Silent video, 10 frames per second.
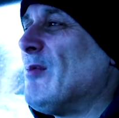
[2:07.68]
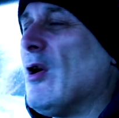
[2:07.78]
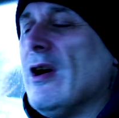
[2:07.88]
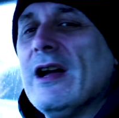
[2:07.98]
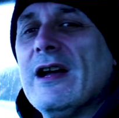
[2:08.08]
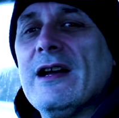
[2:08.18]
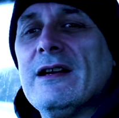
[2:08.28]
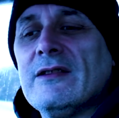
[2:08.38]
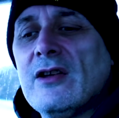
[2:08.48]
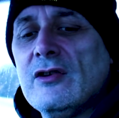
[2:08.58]
But
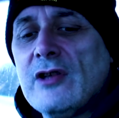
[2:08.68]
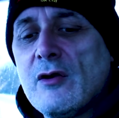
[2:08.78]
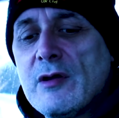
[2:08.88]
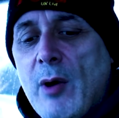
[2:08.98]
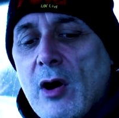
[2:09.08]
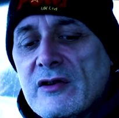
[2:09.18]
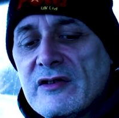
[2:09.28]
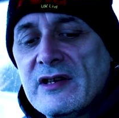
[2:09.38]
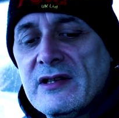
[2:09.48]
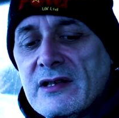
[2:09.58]
uh, they all know the
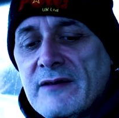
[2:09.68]
boxing.